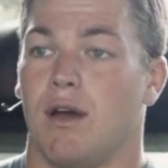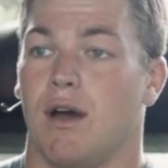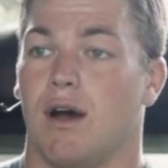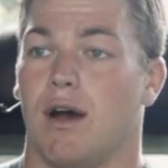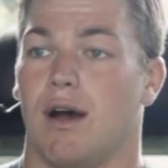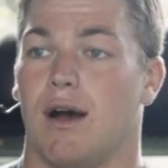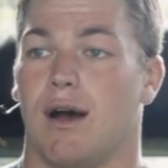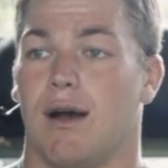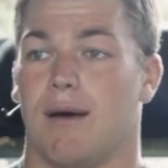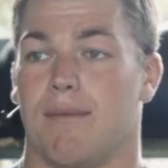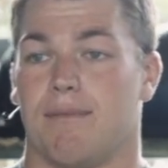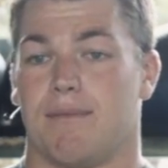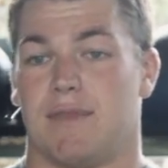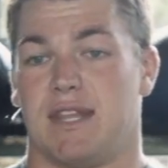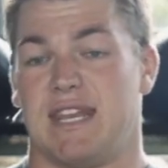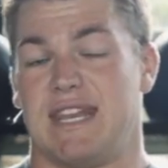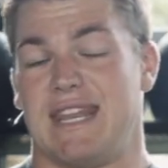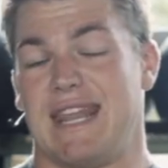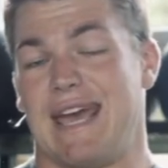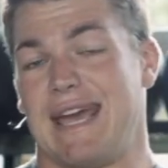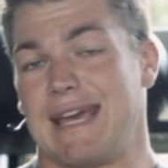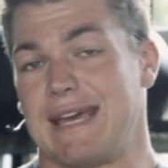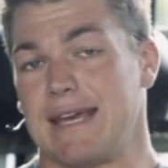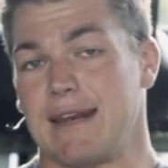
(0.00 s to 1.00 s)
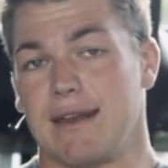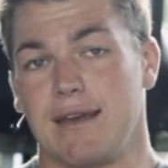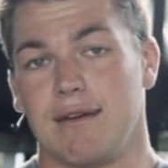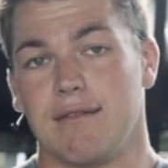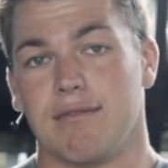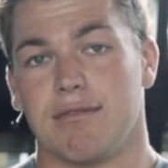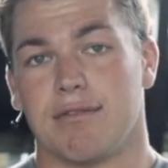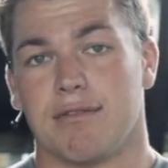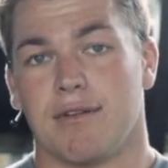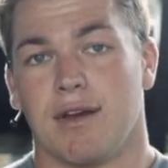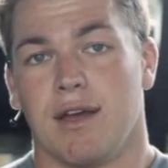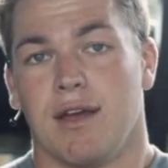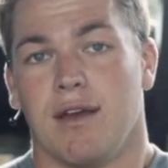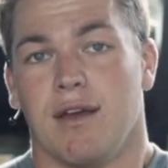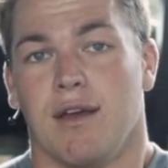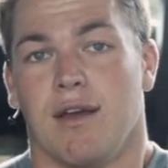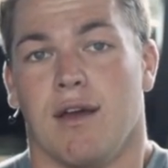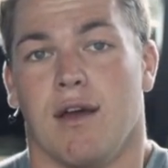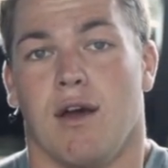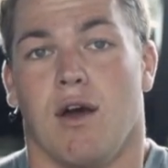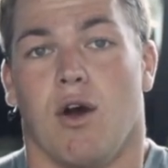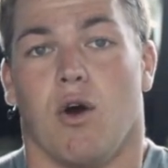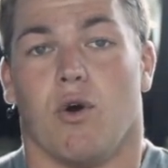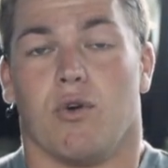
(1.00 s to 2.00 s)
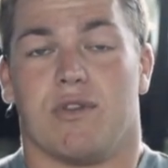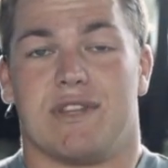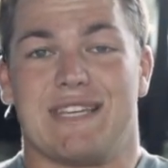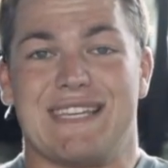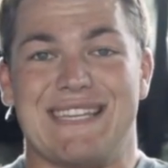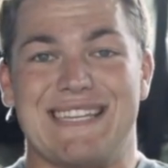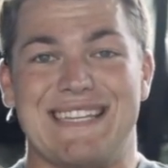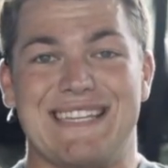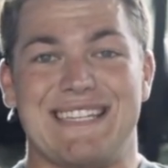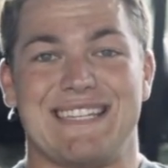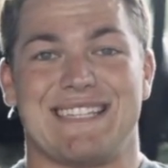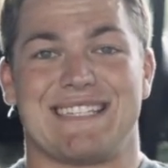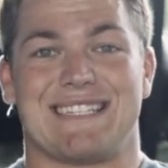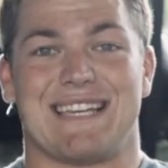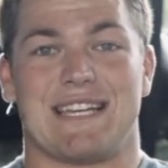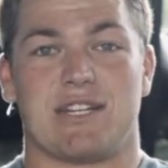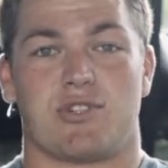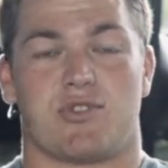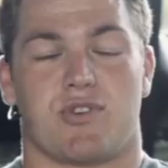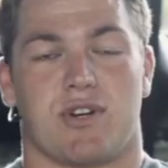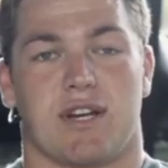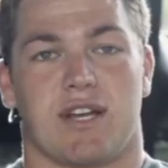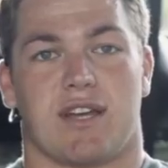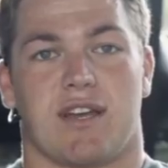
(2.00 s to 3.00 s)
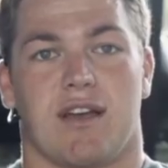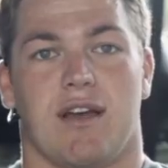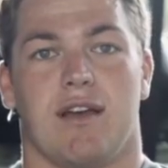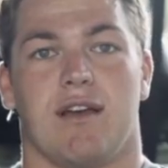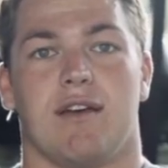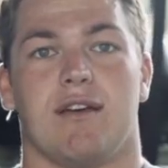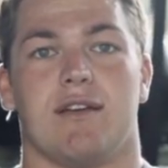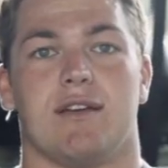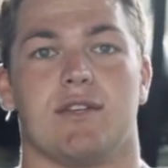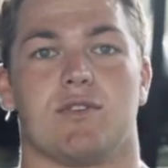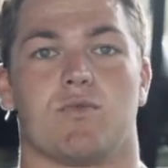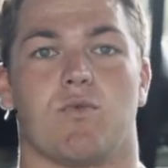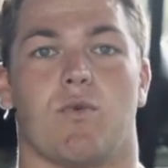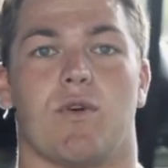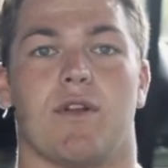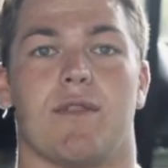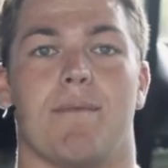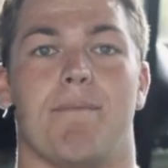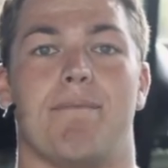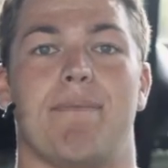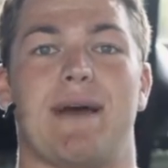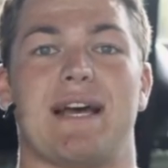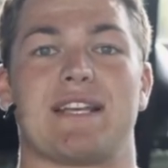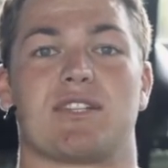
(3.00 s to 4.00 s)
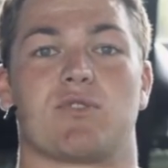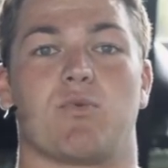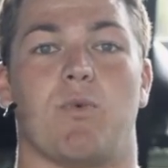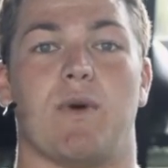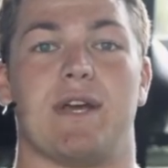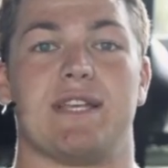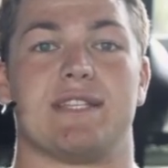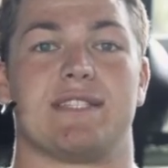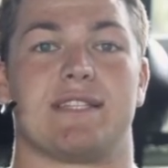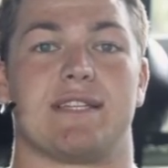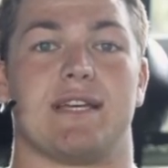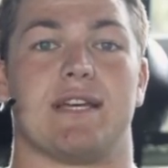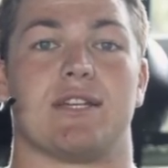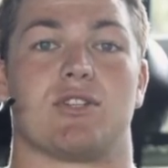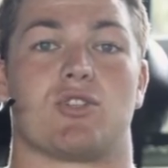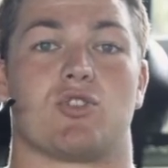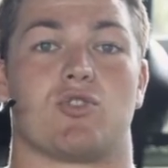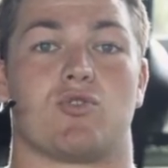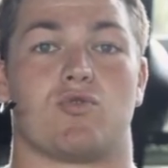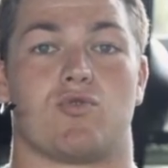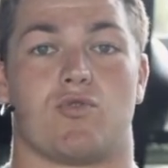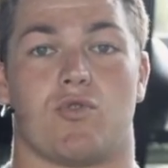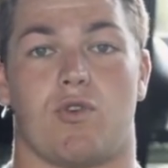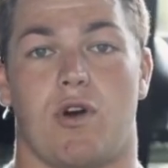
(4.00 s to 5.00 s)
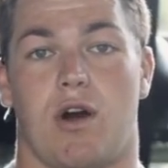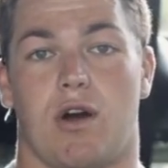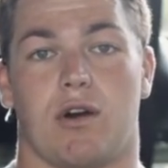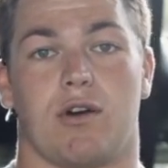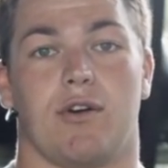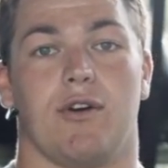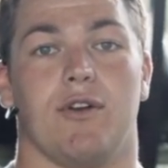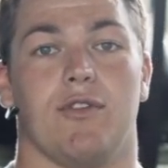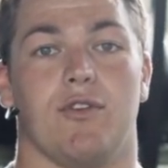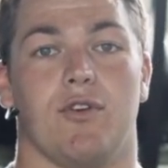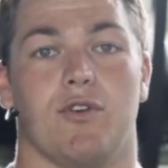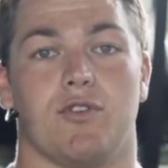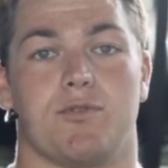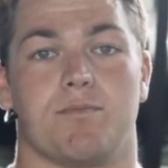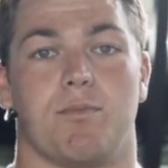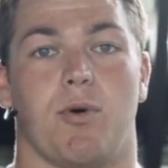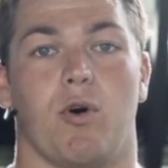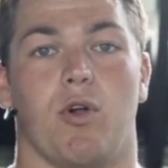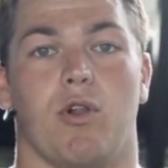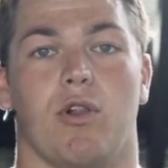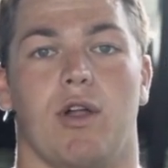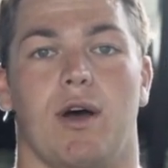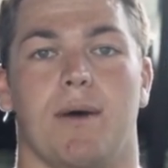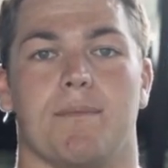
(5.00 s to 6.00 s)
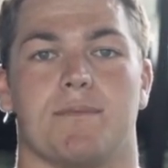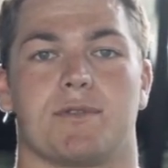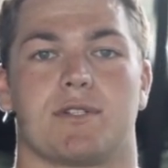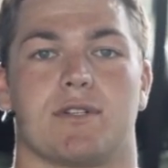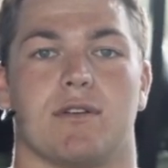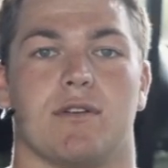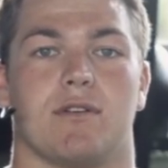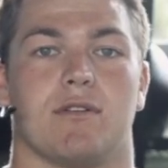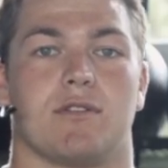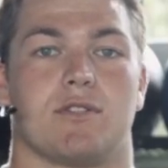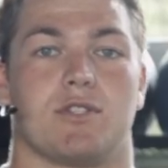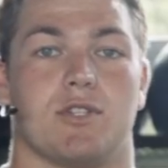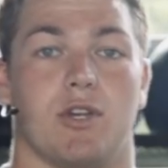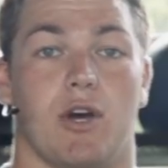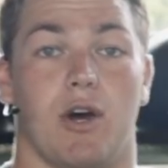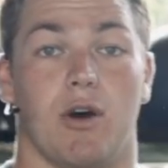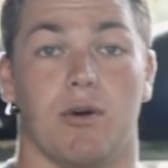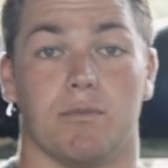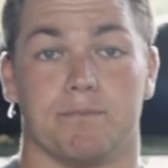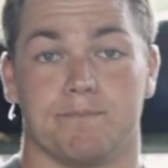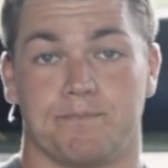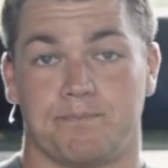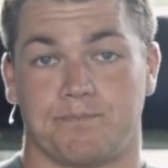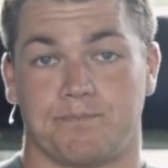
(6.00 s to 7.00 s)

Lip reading: The negative, or the eccentric, is one of the best ways to get stronger in those pull-ups. So